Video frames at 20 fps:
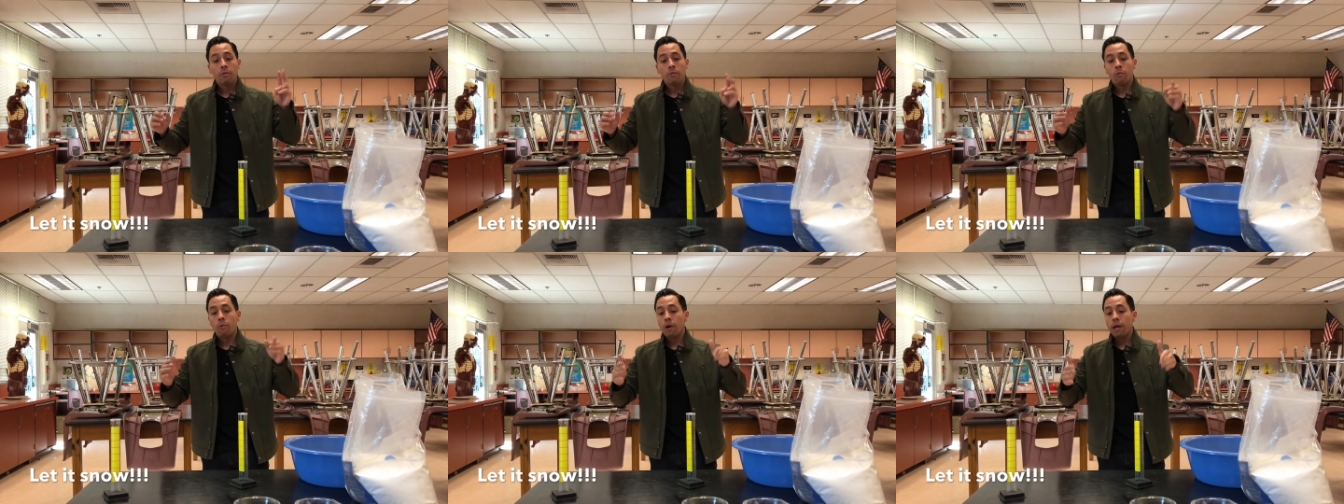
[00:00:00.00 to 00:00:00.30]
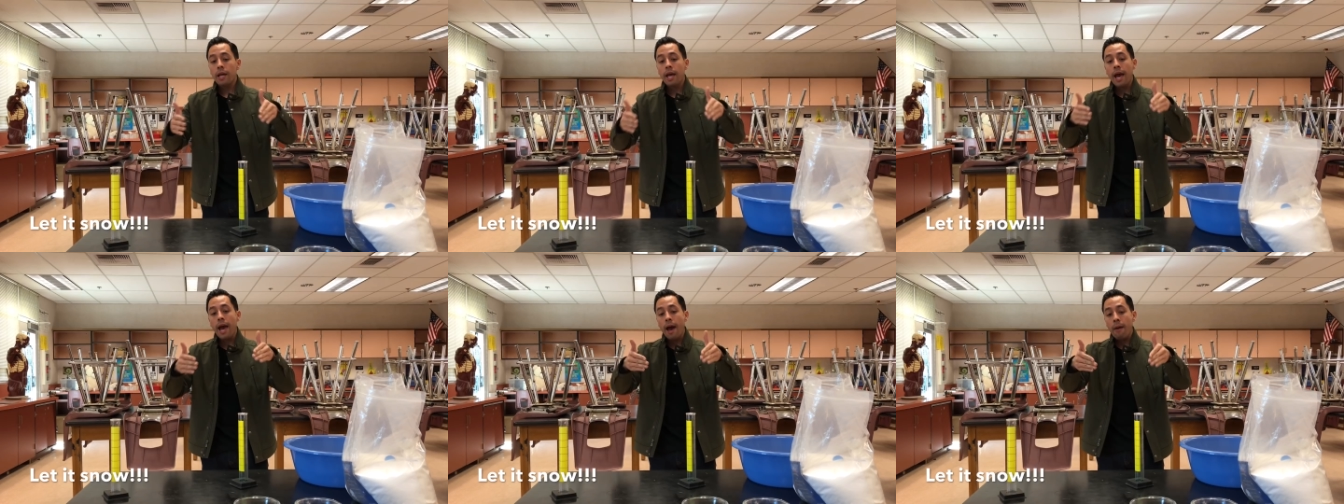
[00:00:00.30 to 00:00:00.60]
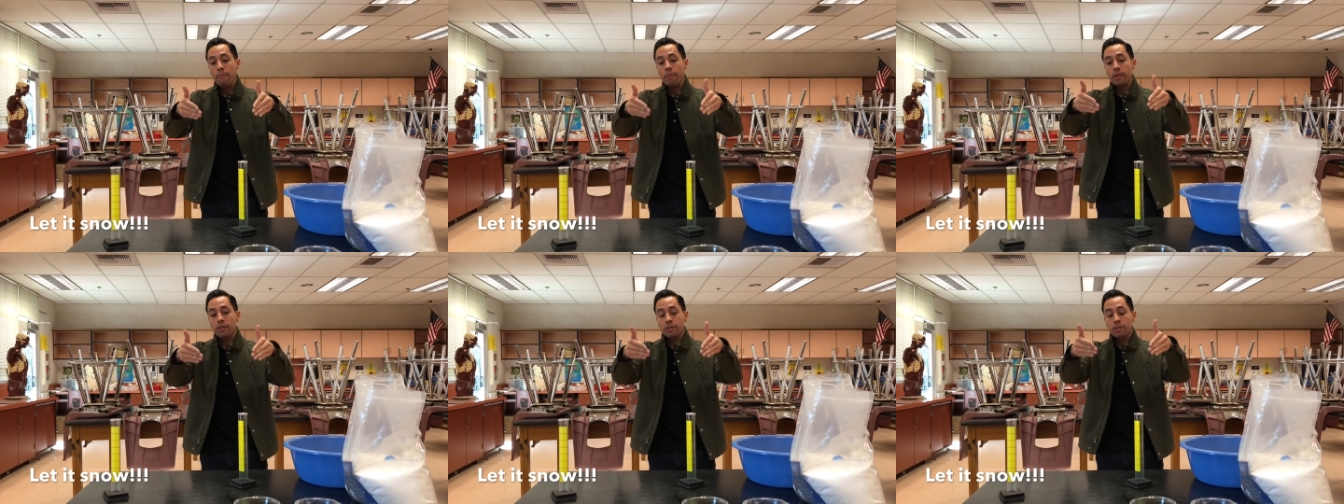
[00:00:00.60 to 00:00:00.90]
what
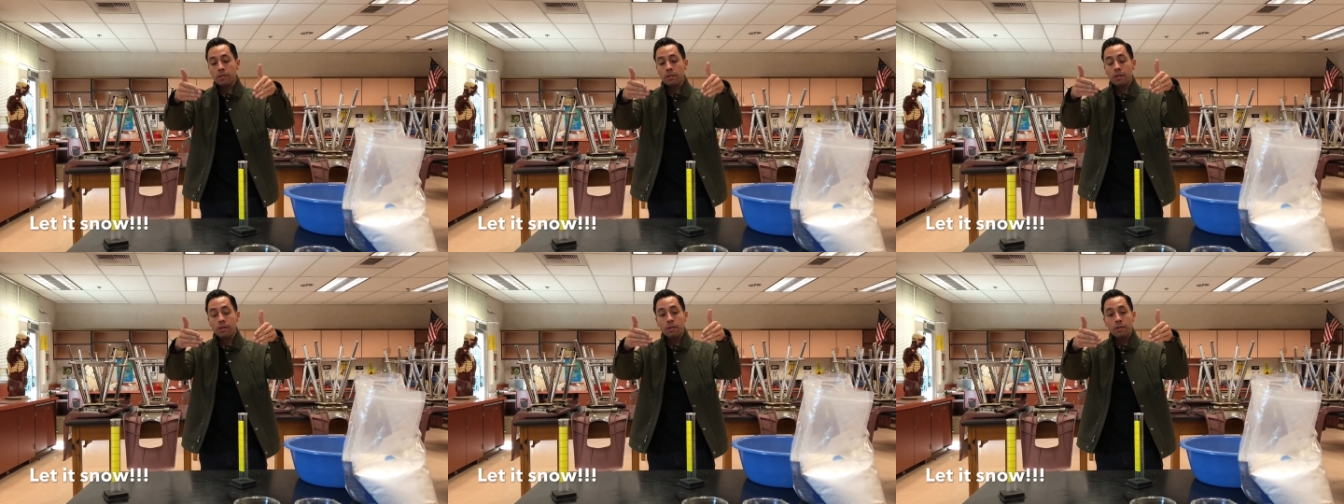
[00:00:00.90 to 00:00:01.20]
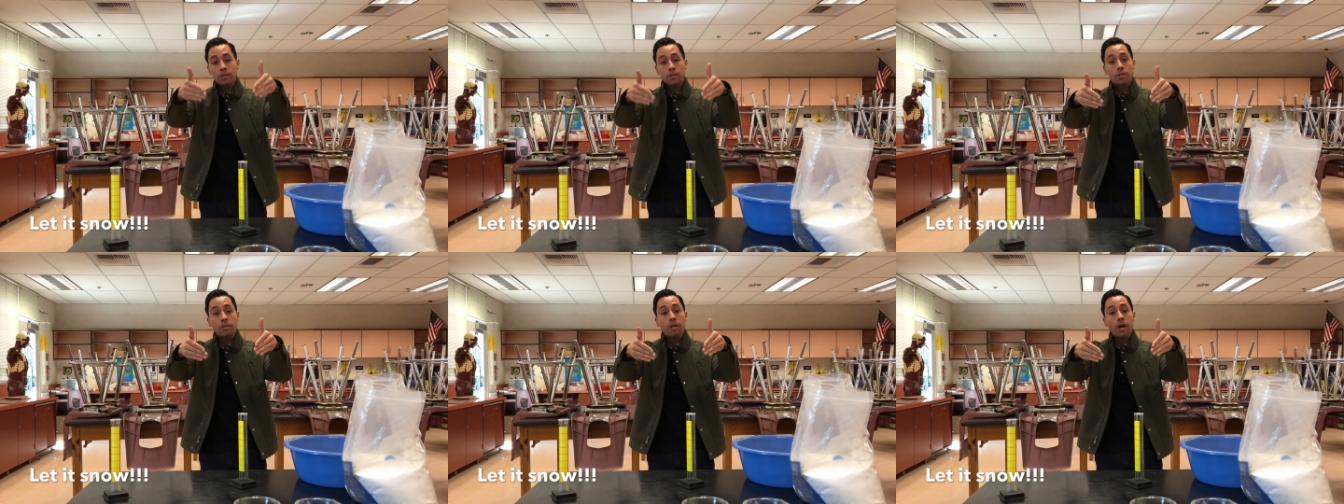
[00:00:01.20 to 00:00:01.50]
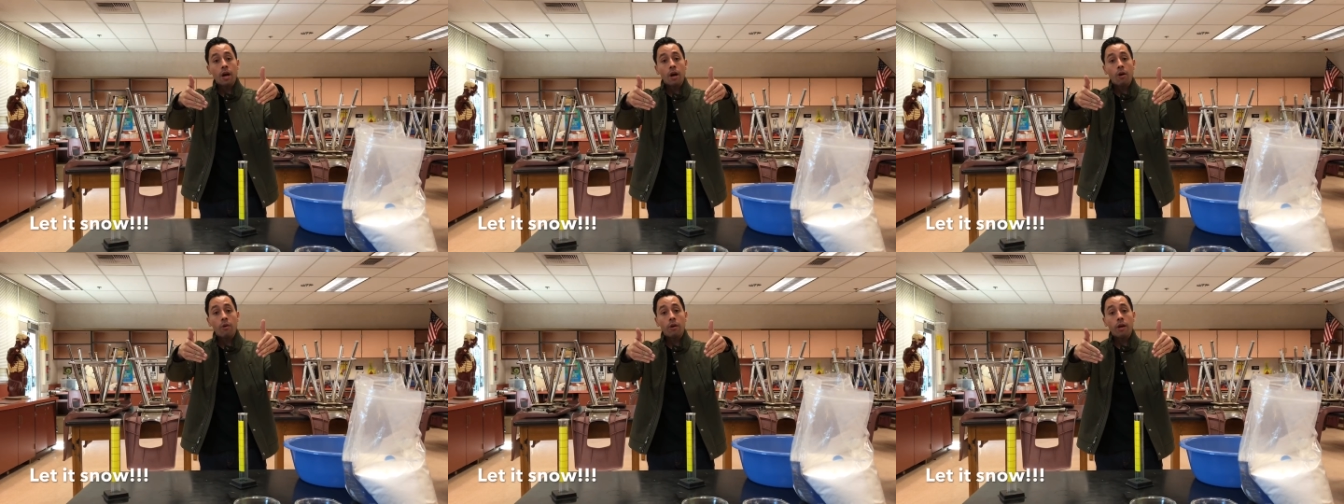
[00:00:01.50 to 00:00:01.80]
happens to the
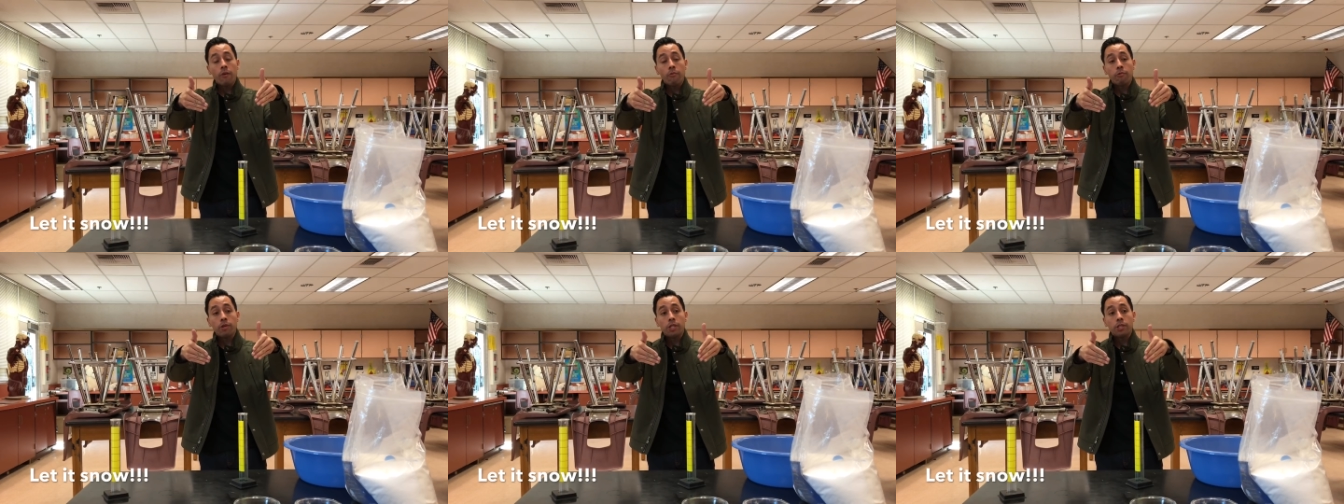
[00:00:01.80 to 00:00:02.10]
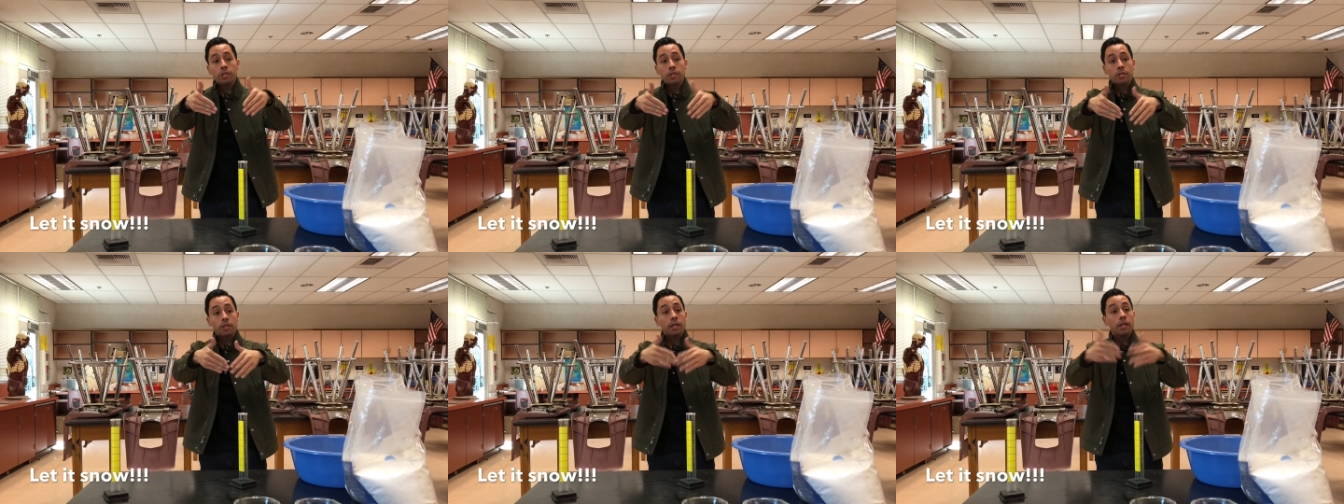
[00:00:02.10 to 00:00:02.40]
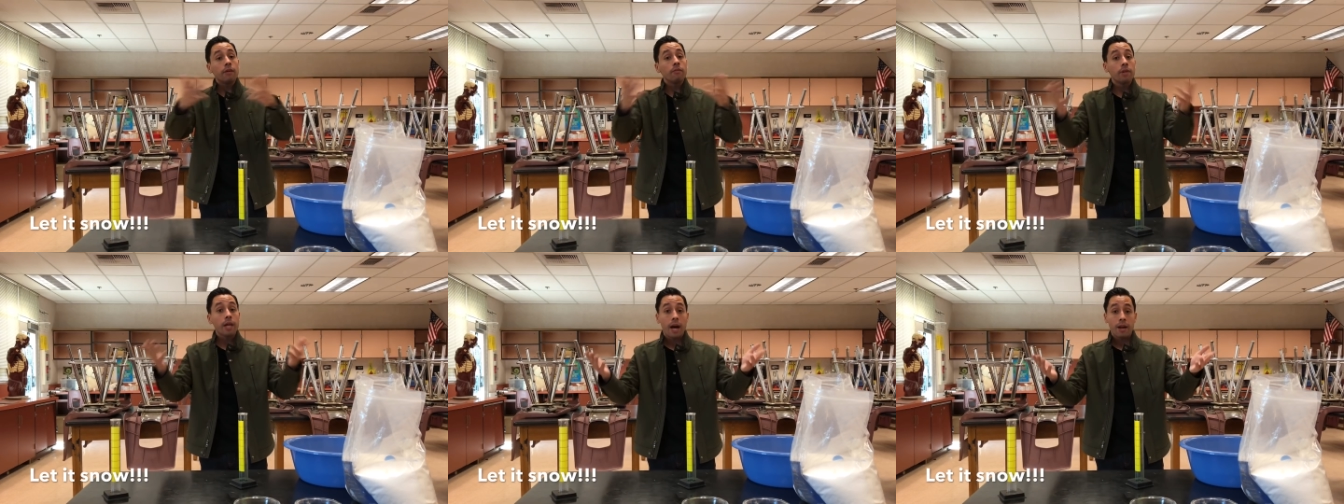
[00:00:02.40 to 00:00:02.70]
snow if we just
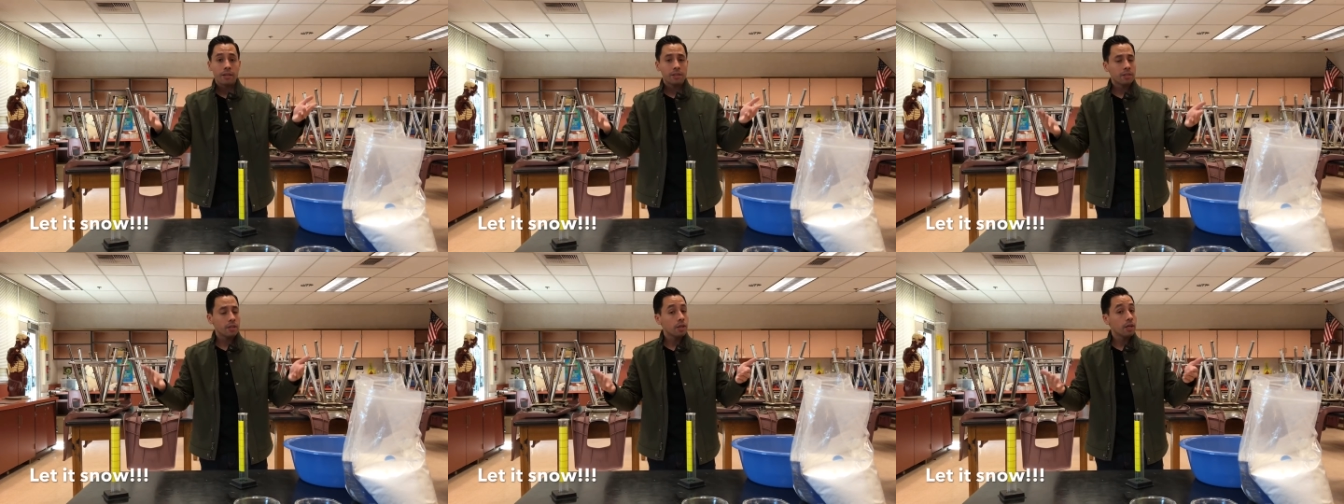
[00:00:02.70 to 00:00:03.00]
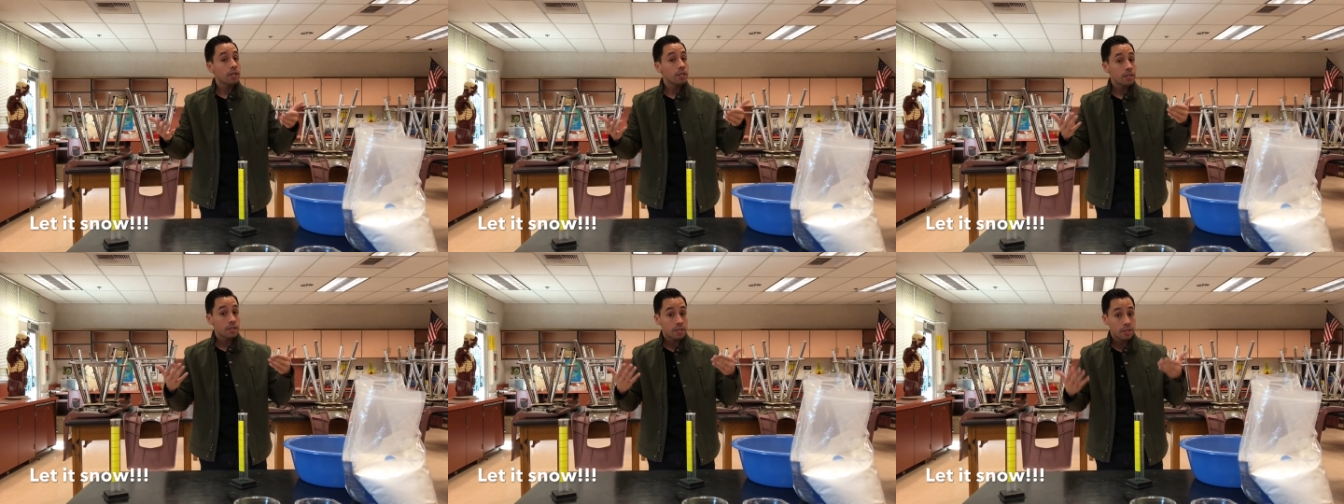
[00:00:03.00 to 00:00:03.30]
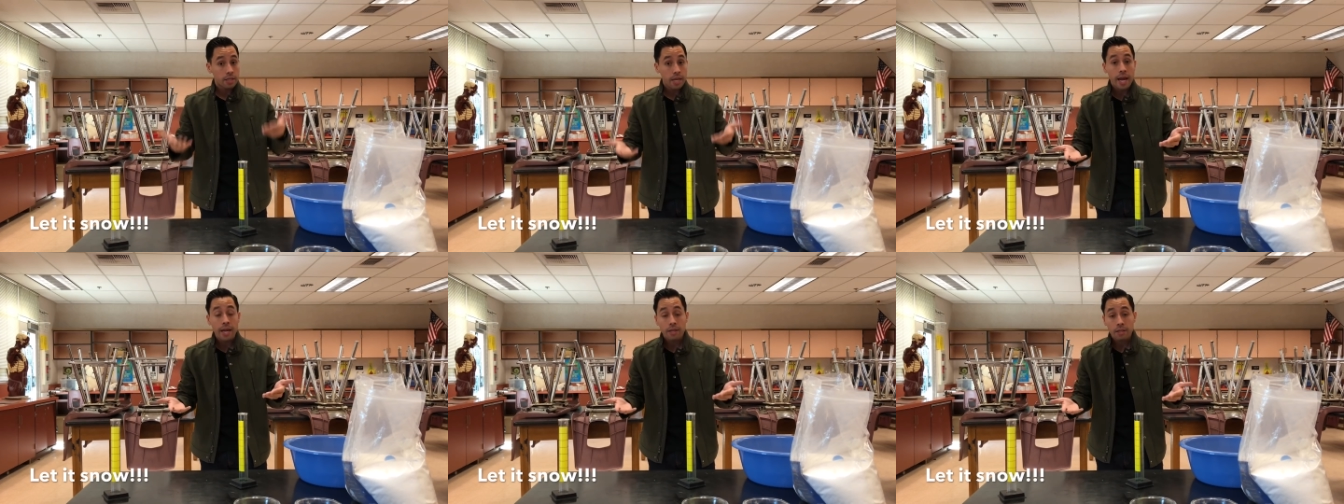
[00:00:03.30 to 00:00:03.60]
leave it out? Is it going to
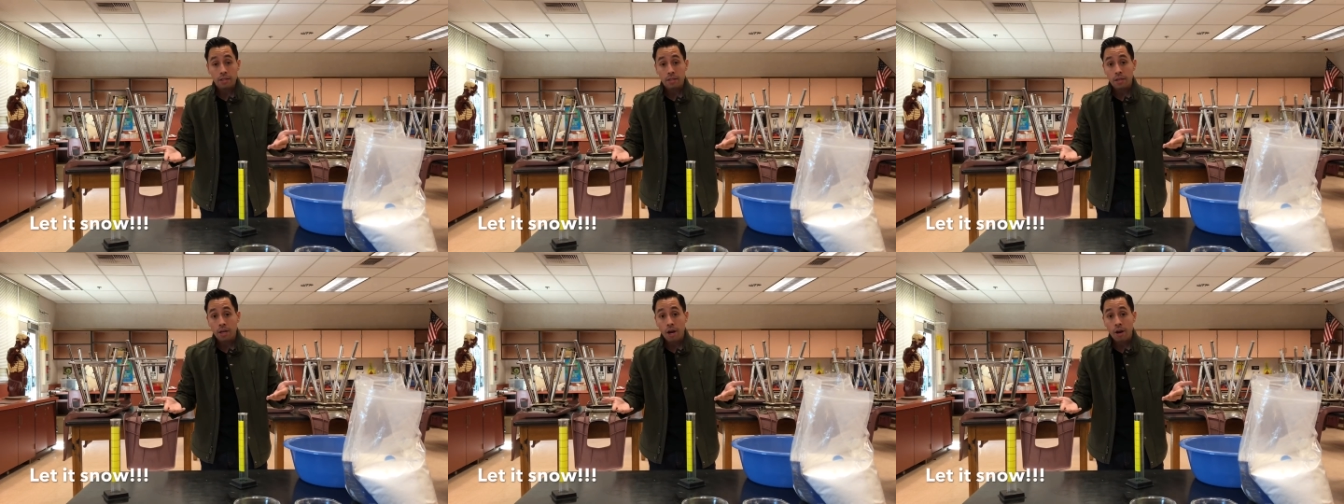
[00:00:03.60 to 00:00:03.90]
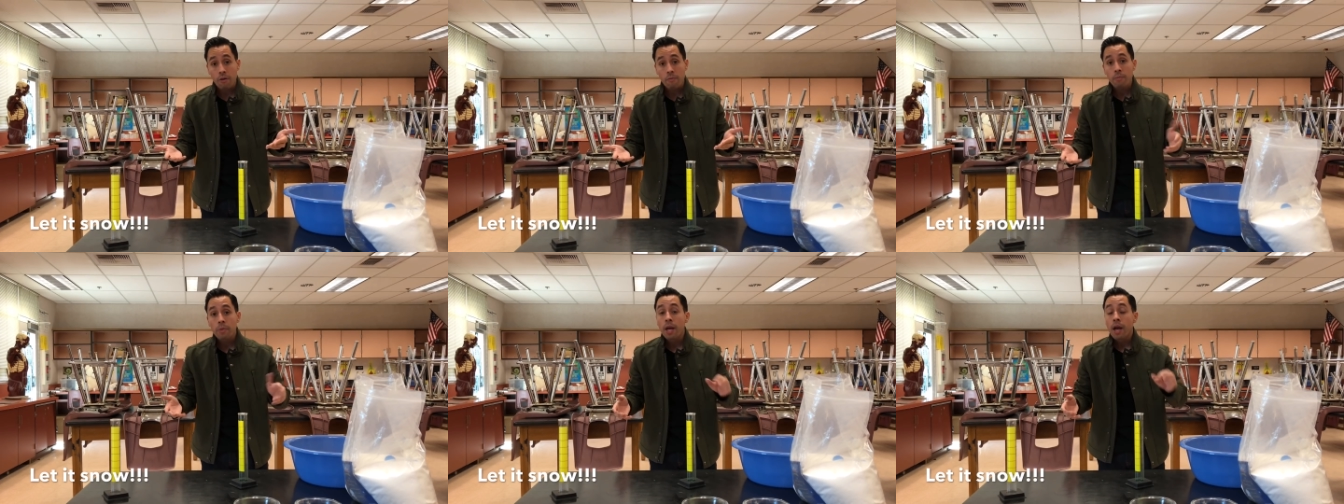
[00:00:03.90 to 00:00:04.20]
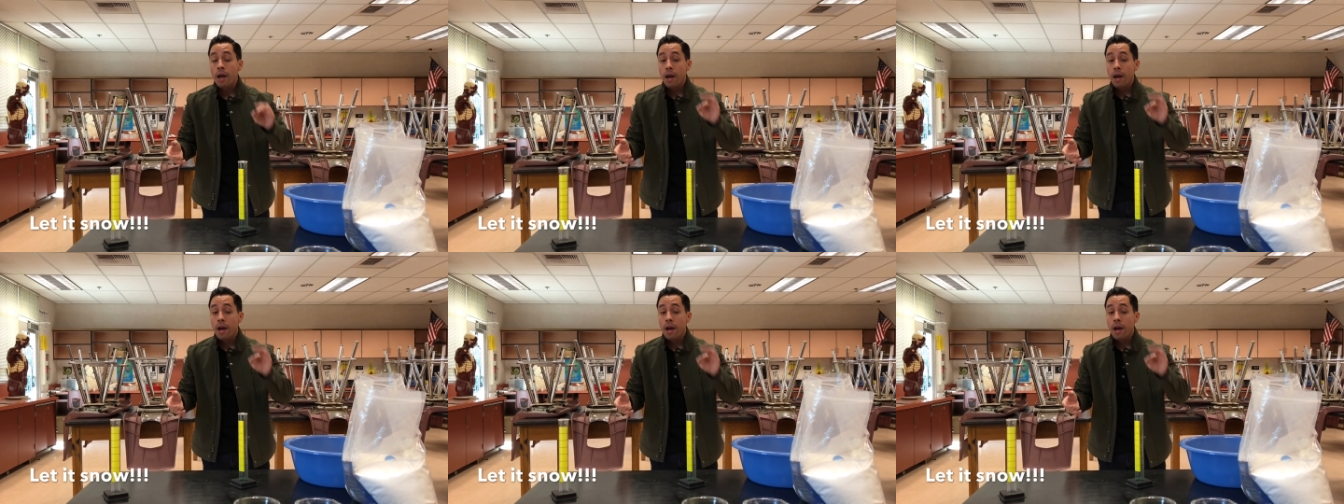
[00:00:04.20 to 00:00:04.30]
stay snow?